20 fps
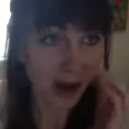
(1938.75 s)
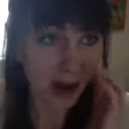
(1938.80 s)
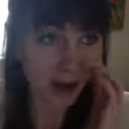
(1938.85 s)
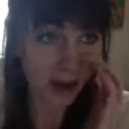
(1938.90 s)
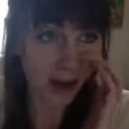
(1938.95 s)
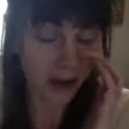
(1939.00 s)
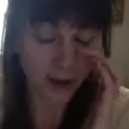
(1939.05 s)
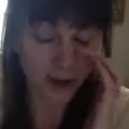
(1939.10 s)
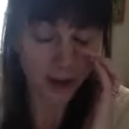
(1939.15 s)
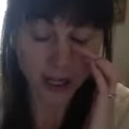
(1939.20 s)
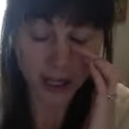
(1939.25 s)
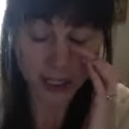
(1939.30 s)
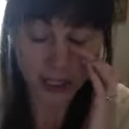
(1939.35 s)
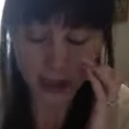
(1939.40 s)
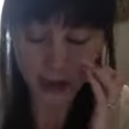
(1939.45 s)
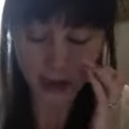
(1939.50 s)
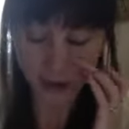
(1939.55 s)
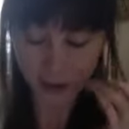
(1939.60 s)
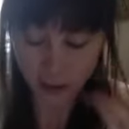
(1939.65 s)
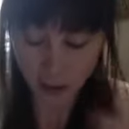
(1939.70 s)
I don't know if you guys
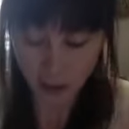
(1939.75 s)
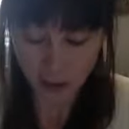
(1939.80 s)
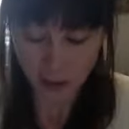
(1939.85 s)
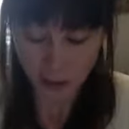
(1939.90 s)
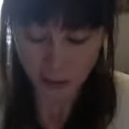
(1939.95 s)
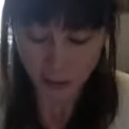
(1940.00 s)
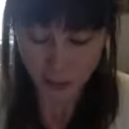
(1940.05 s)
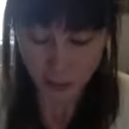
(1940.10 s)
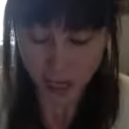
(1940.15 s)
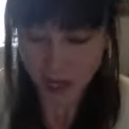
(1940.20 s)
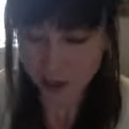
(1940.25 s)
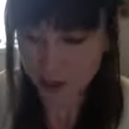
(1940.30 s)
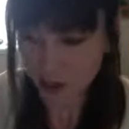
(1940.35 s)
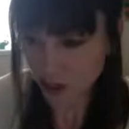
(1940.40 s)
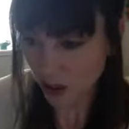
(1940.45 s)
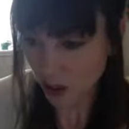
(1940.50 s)
have pets, you